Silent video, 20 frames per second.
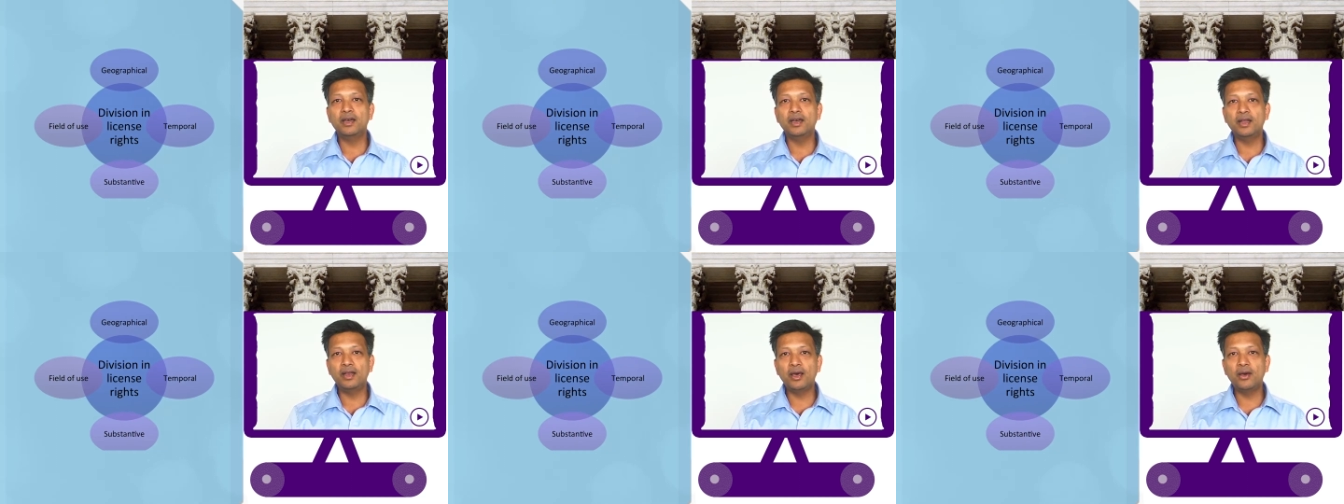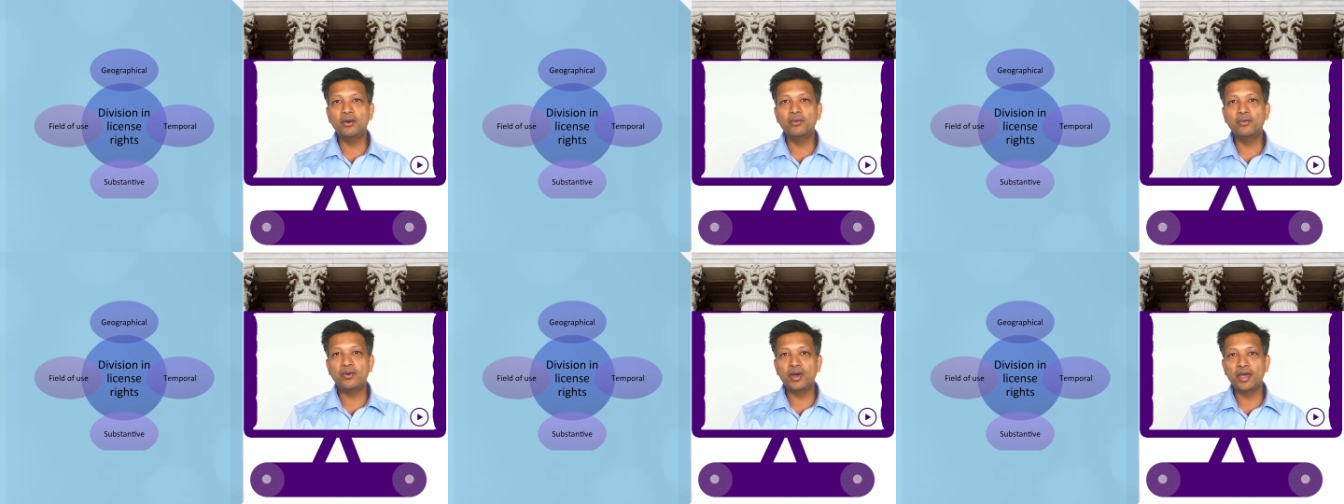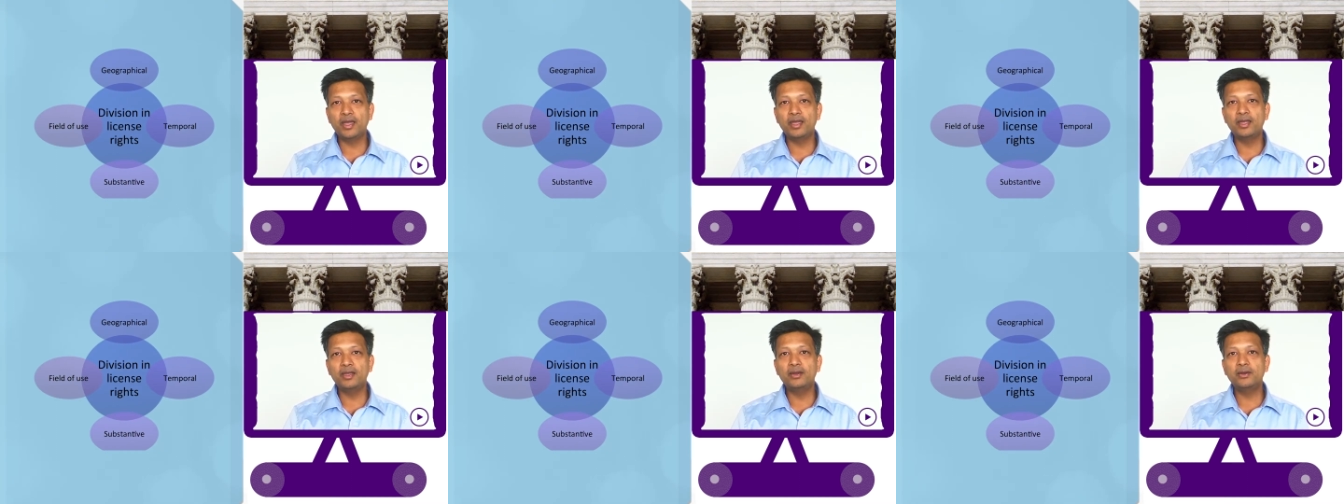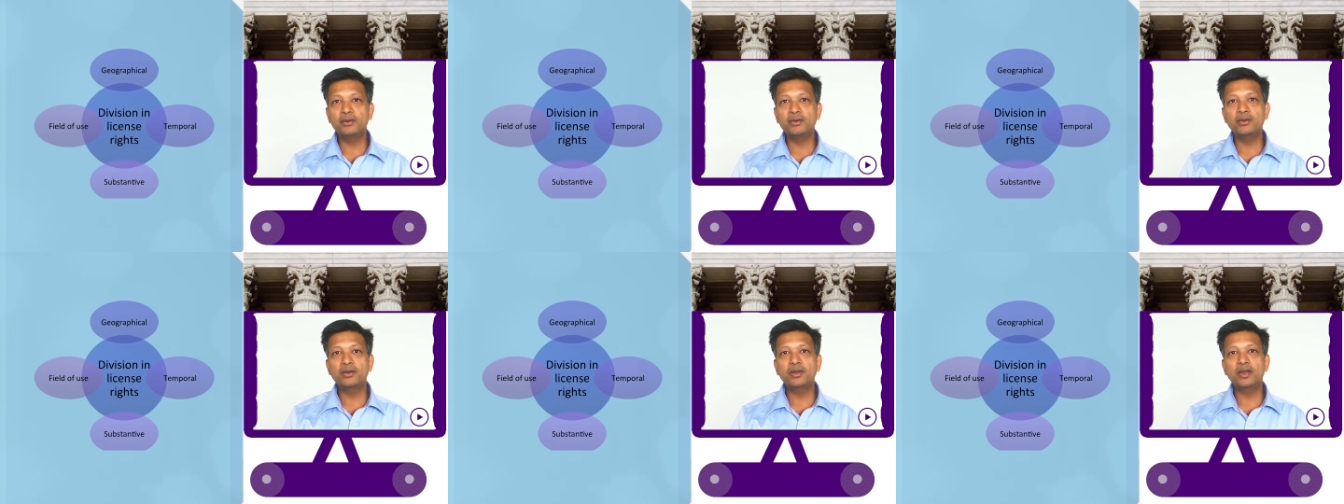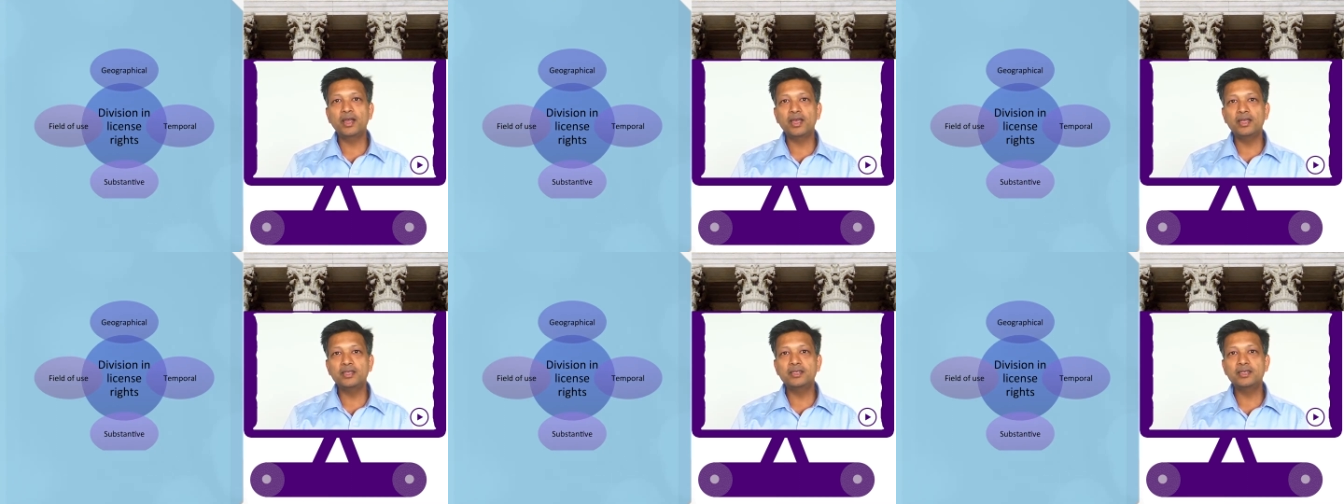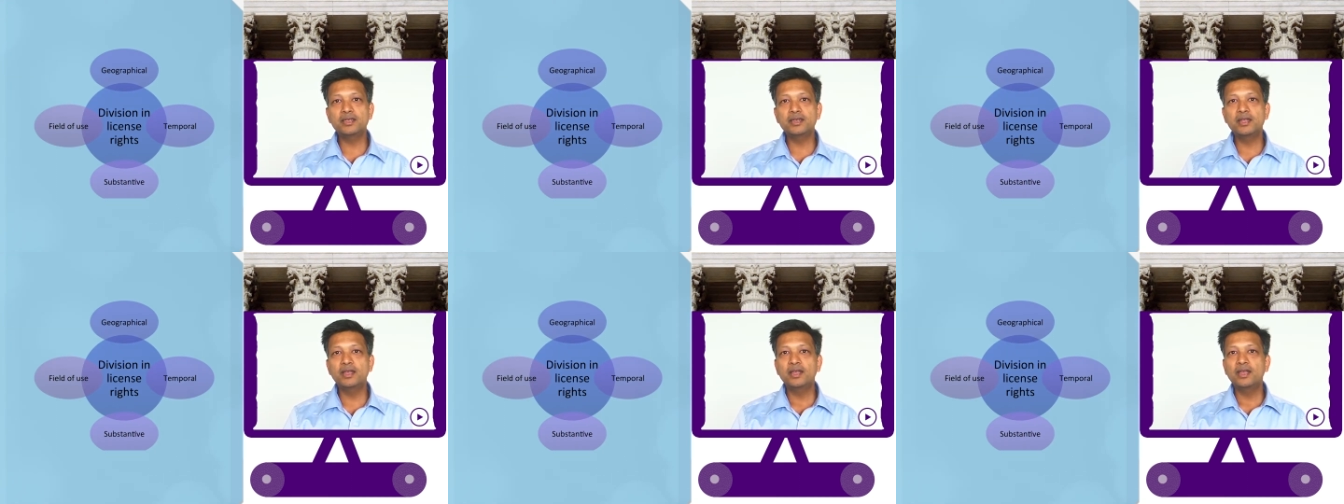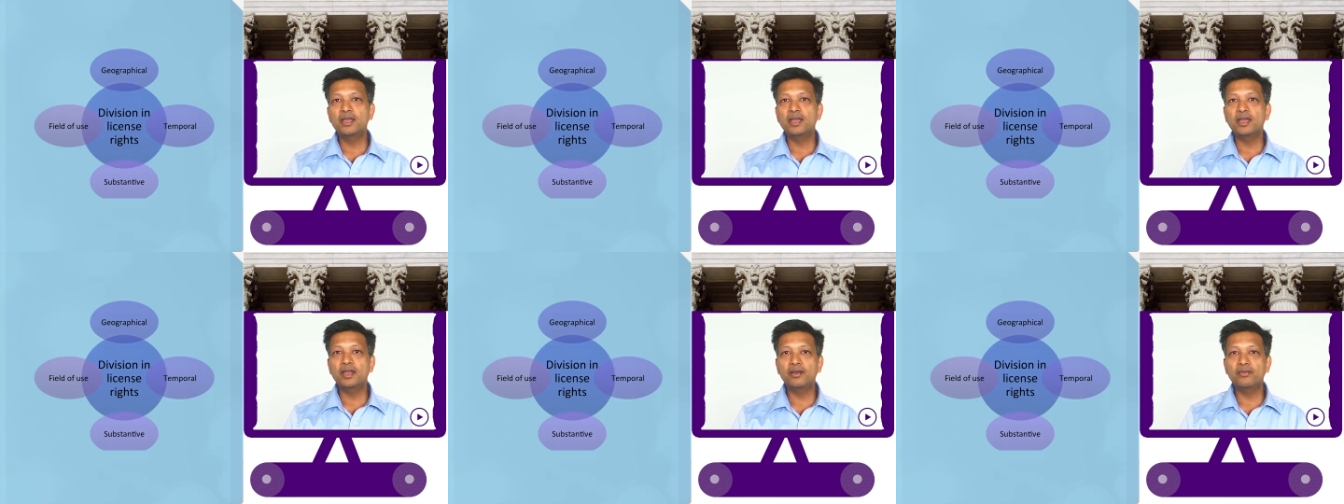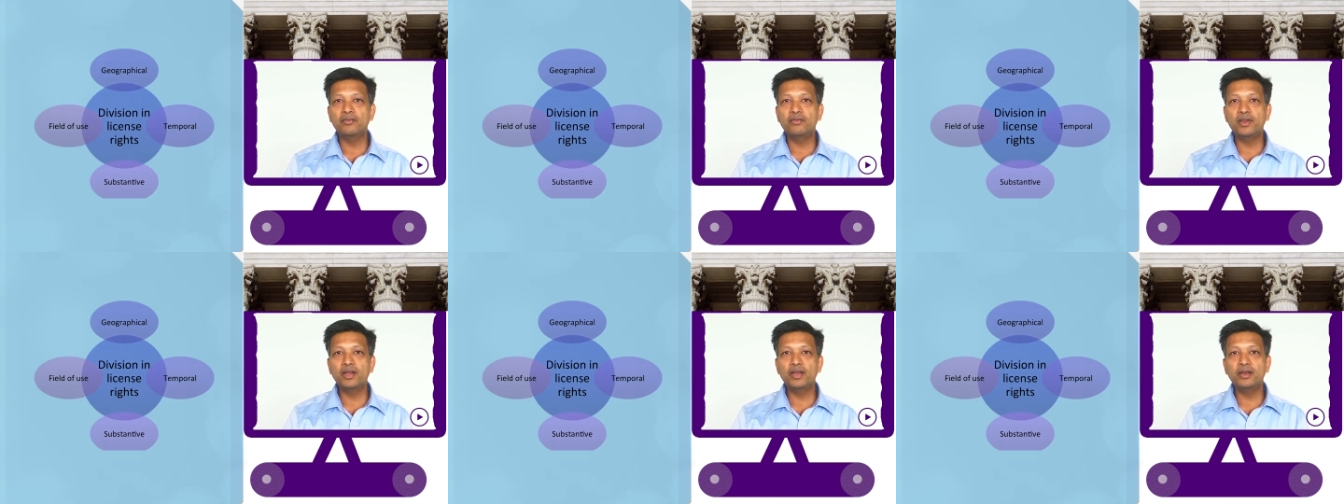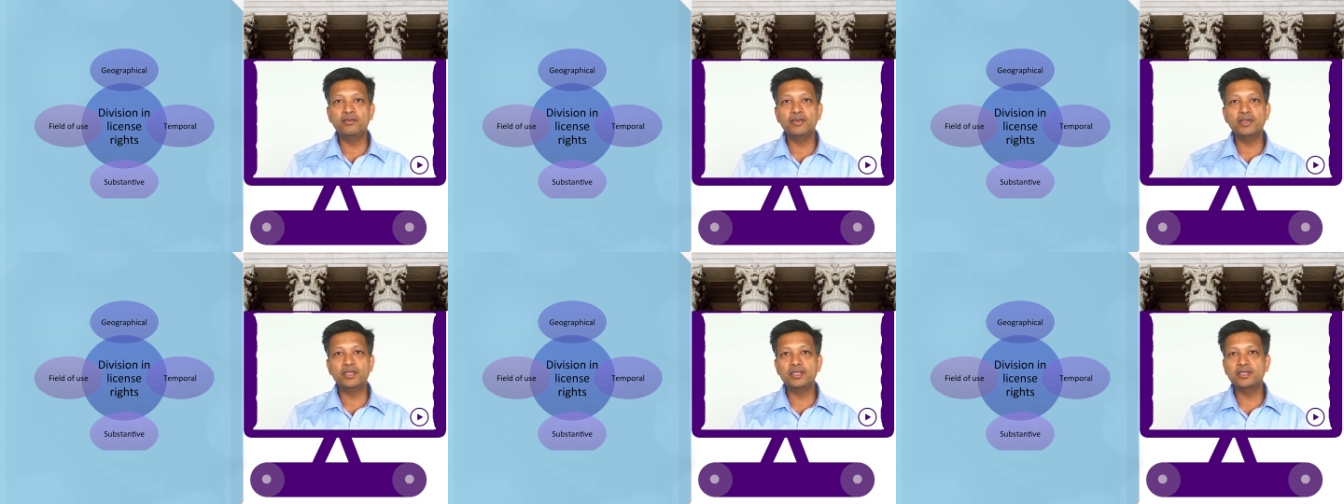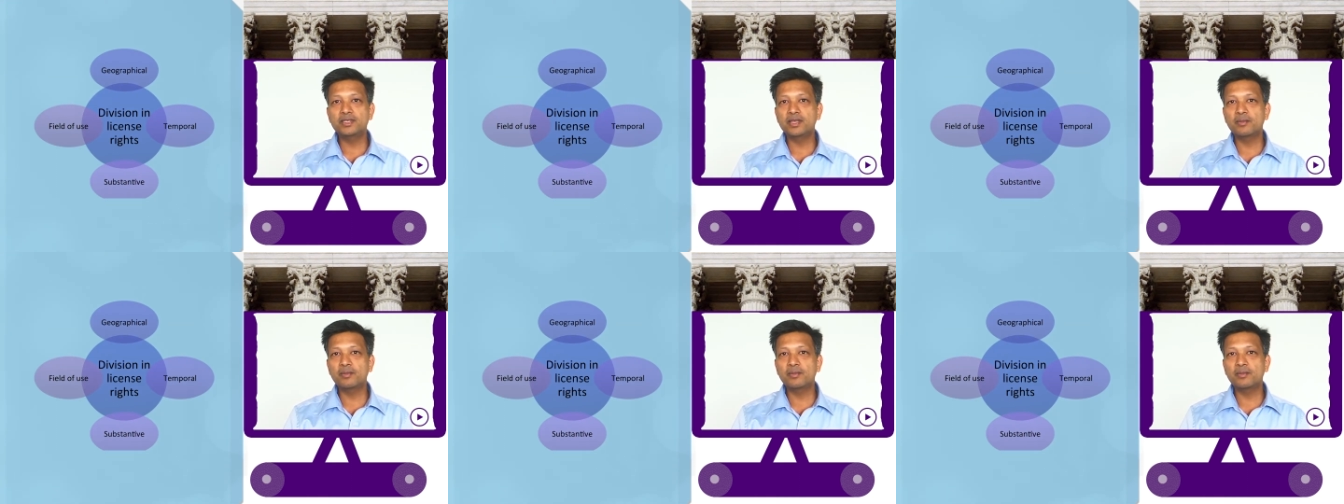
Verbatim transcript: allow Y to utilize it in a field which is